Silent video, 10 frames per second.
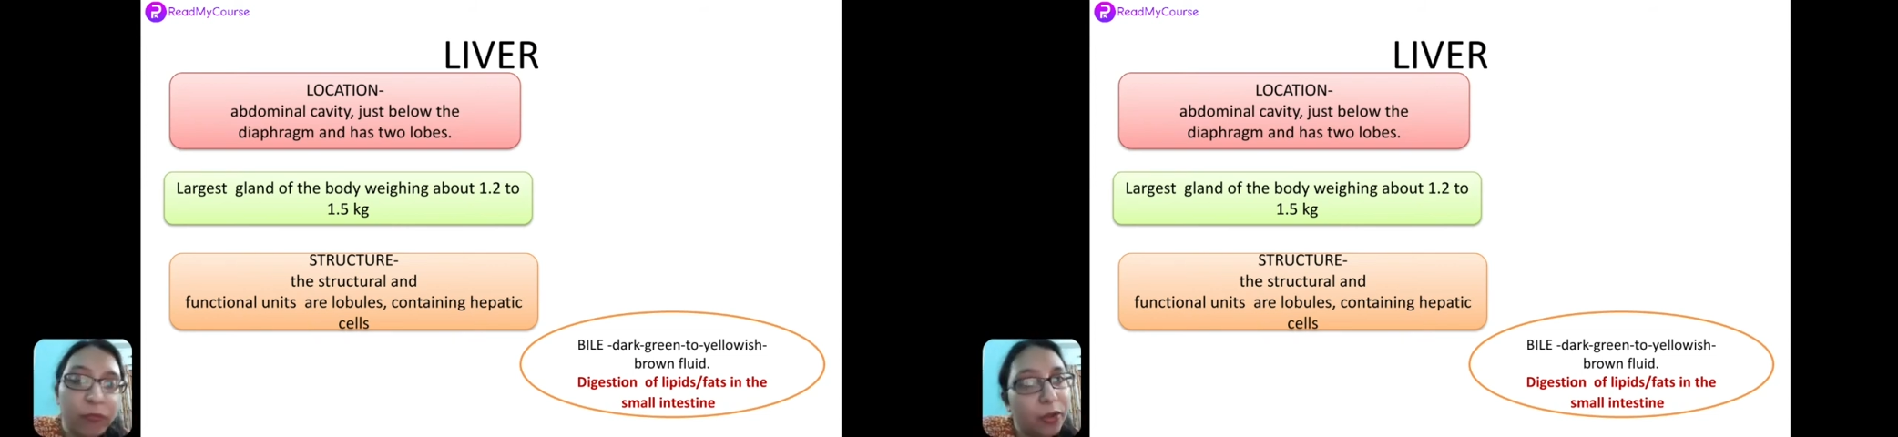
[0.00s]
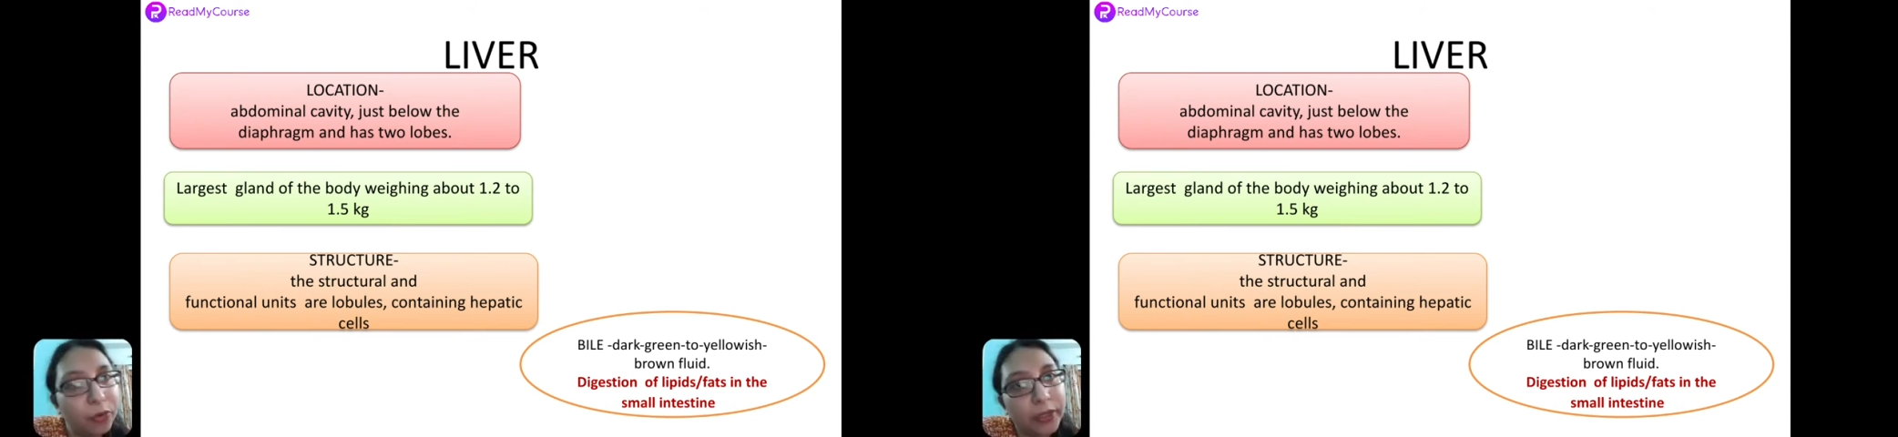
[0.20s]

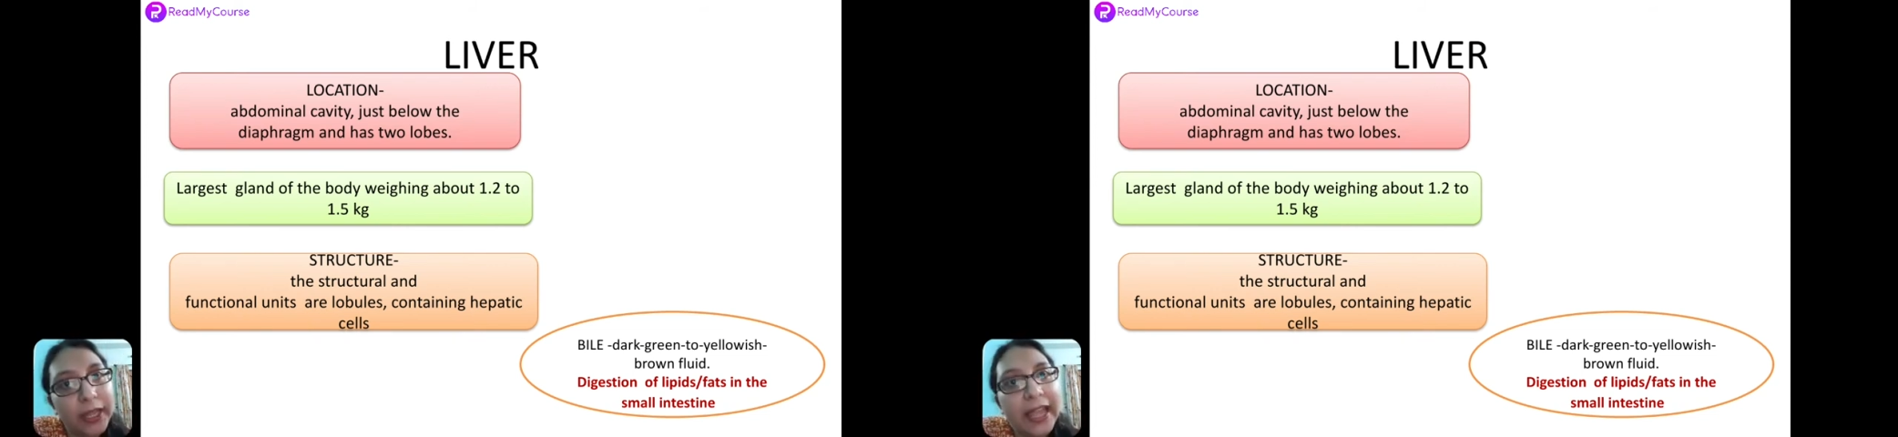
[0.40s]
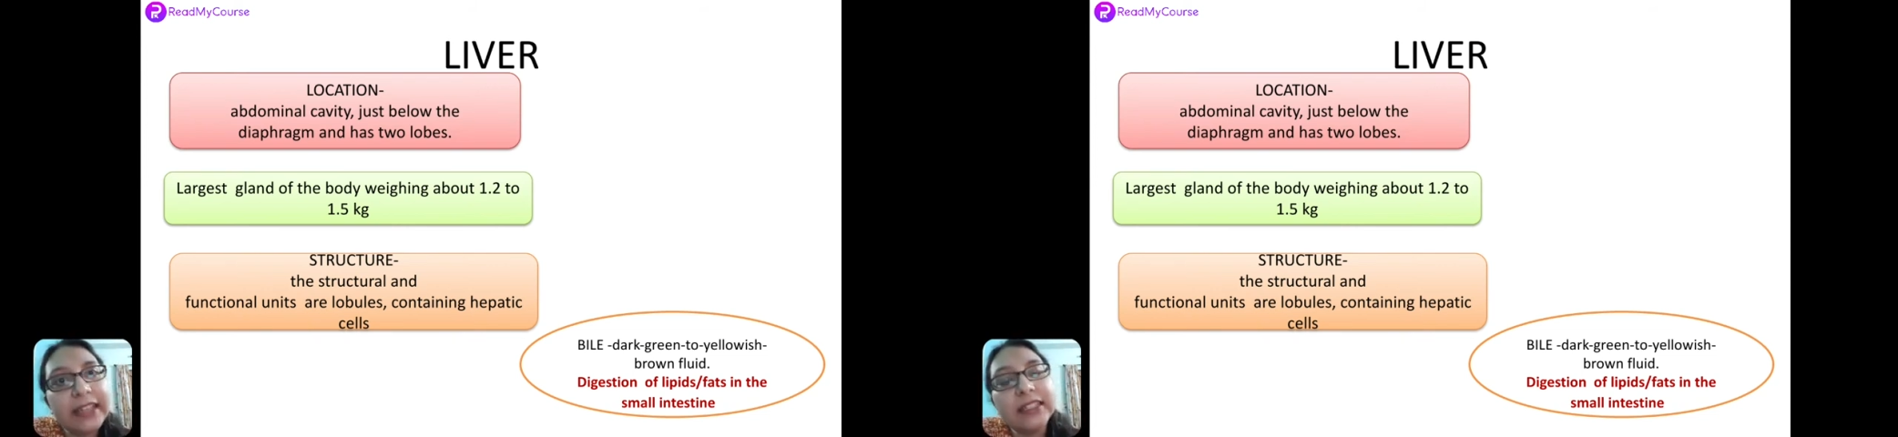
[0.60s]
Okay,
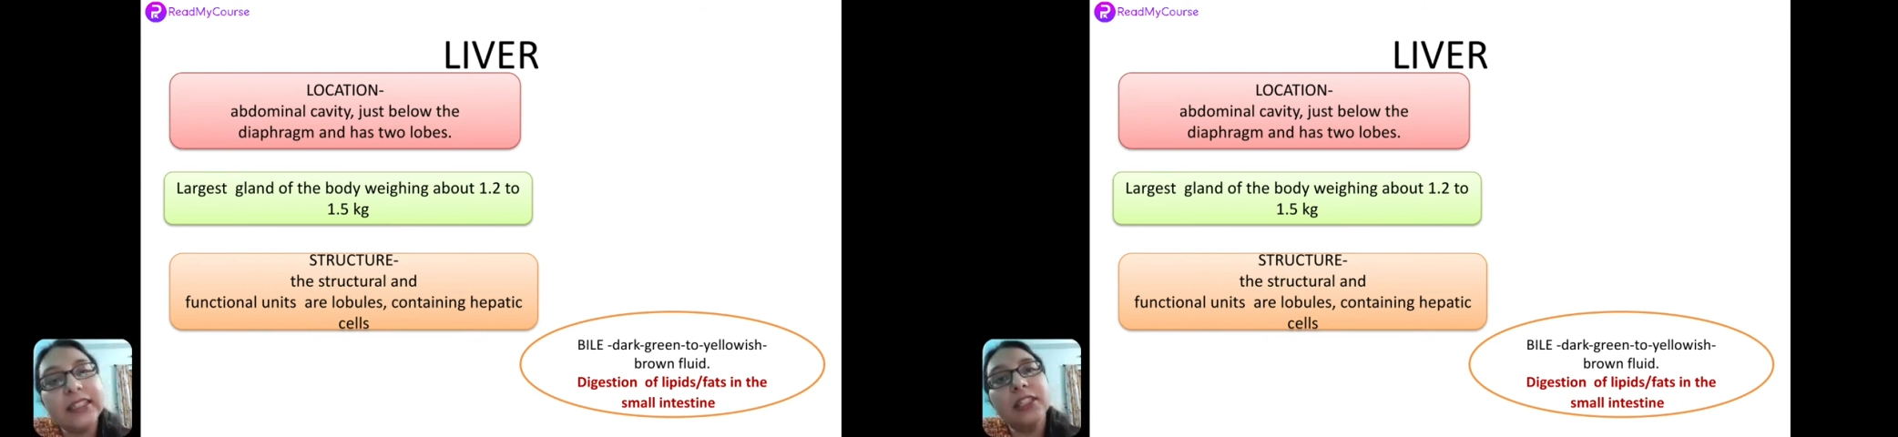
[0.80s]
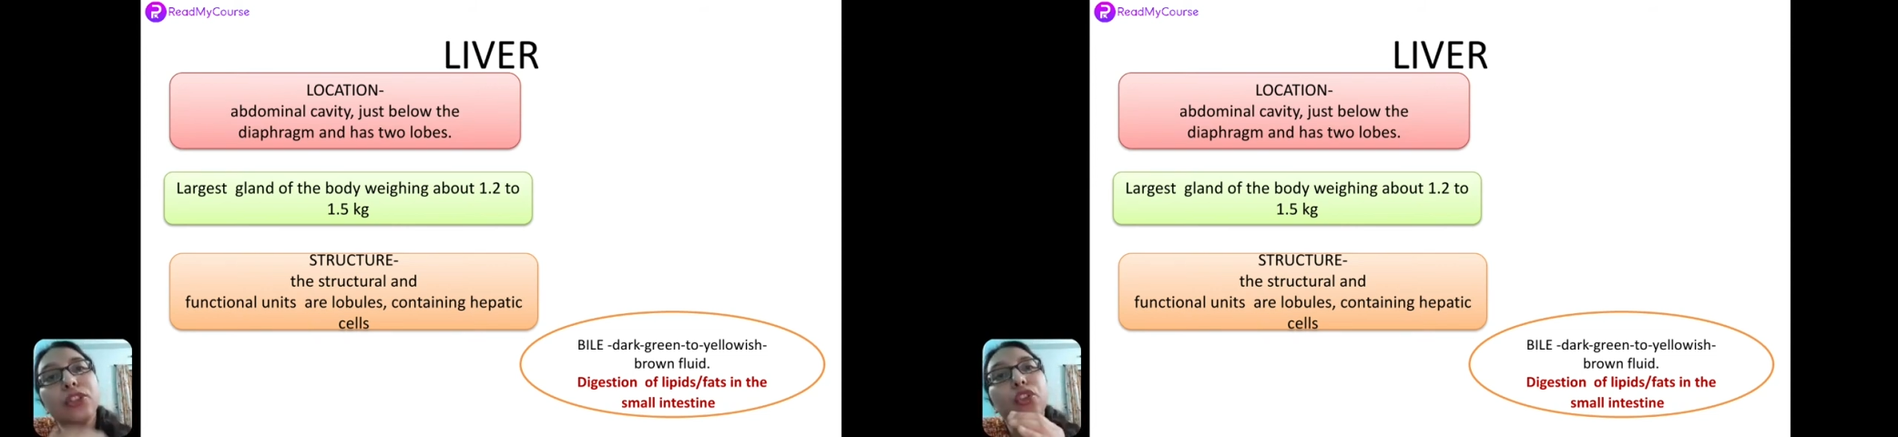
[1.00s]
and it
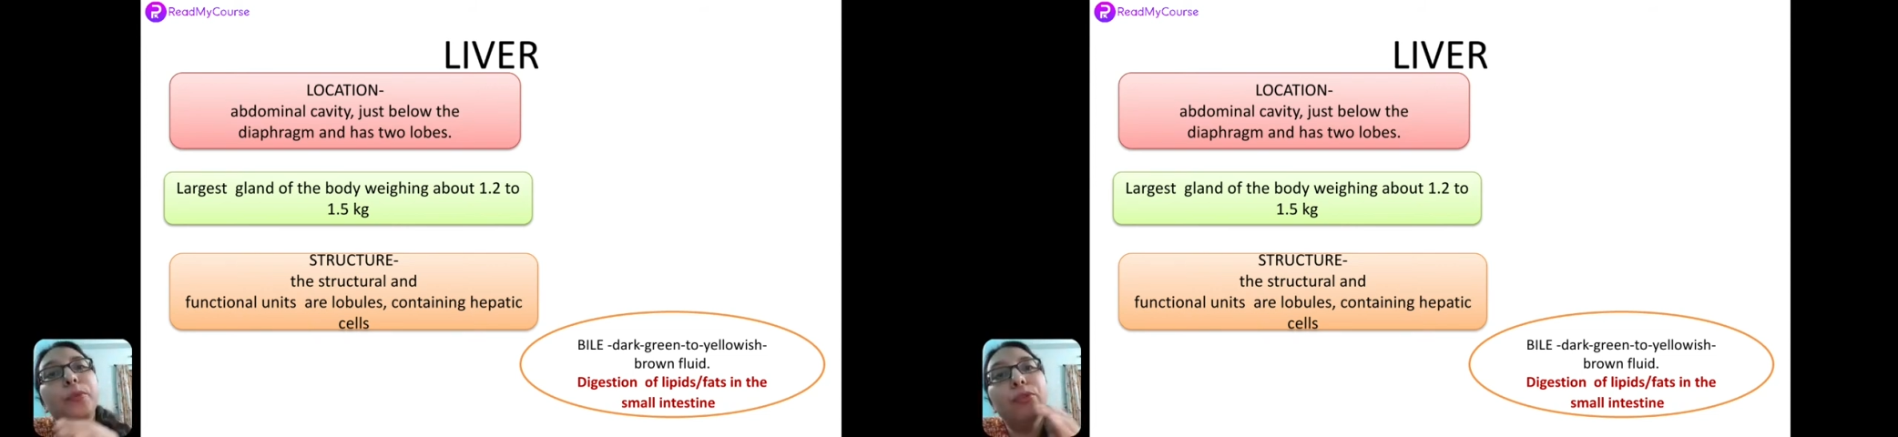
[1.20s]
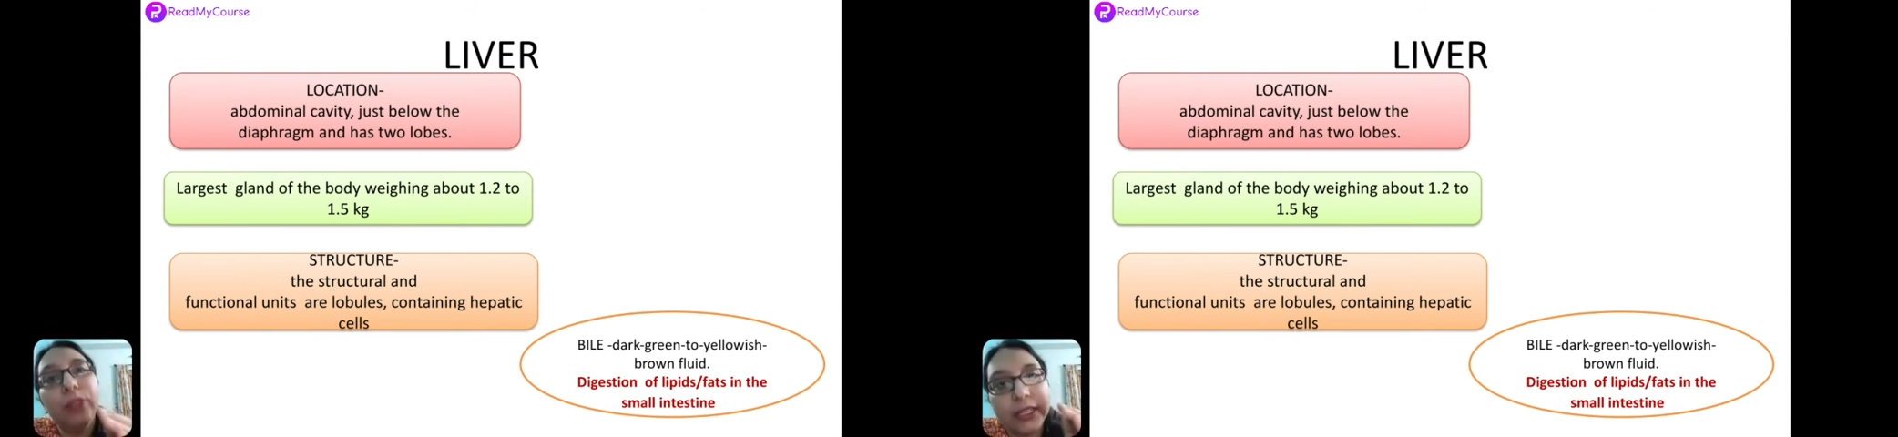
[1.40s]
is
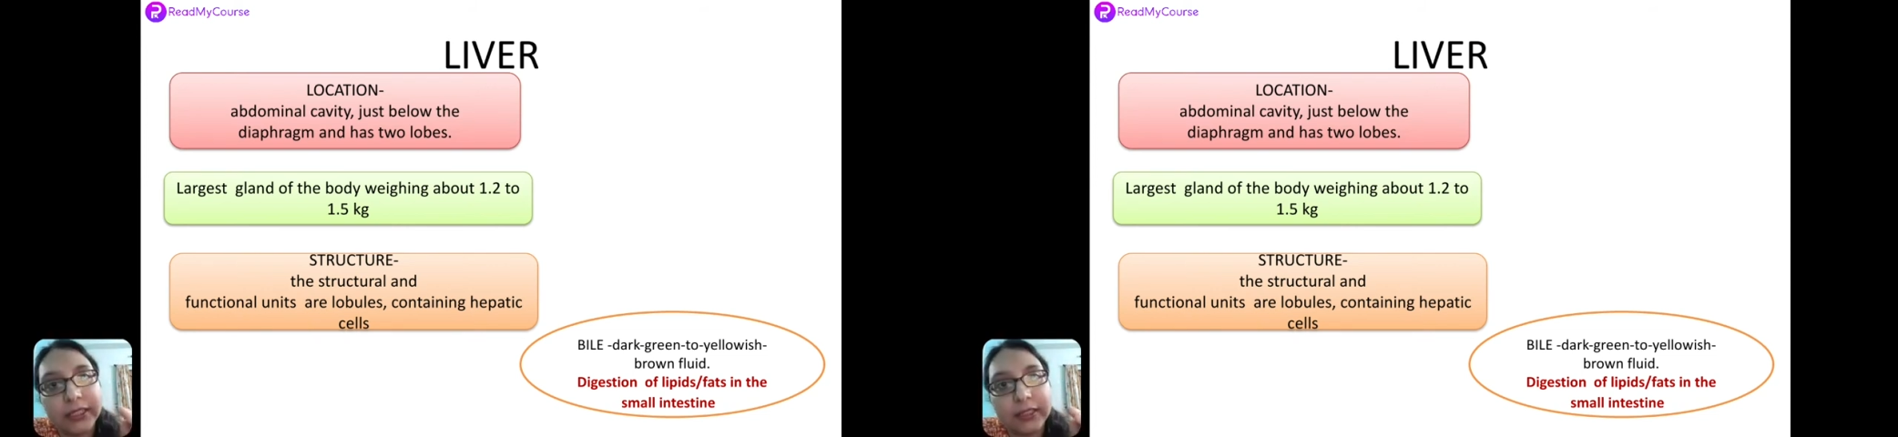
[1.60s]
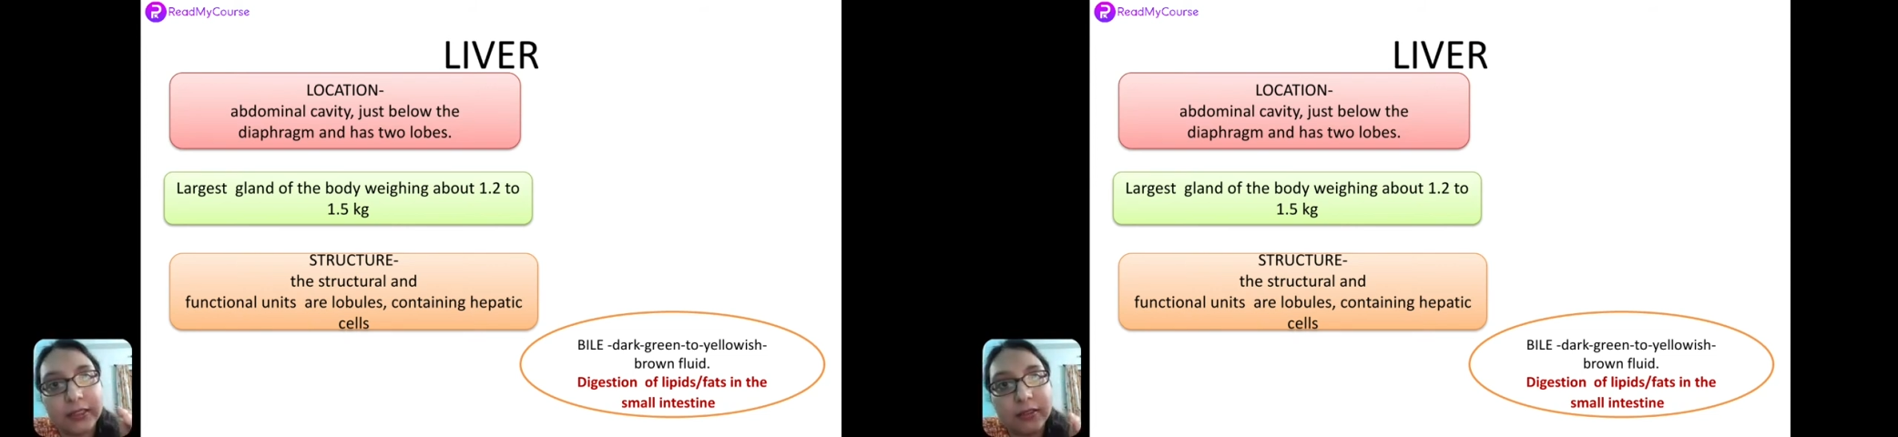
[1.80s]

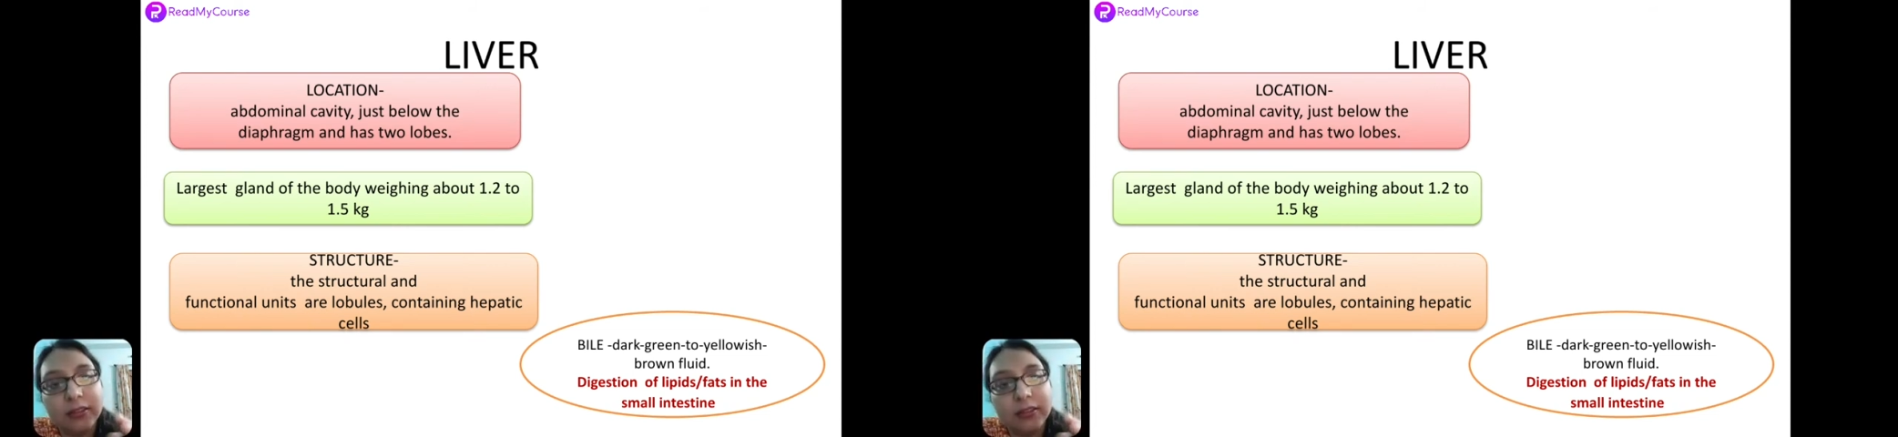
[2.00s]
lobulated.